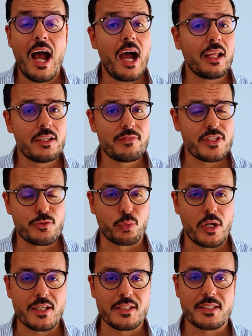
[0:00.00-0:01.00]
I love this
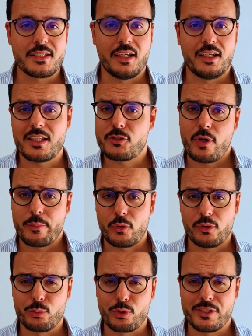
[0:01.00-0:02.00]
brand, that's why I'm
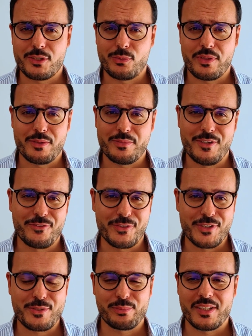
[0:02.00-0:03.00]
collaborating with them in the
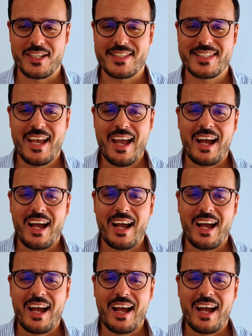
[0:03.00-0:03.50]
first place.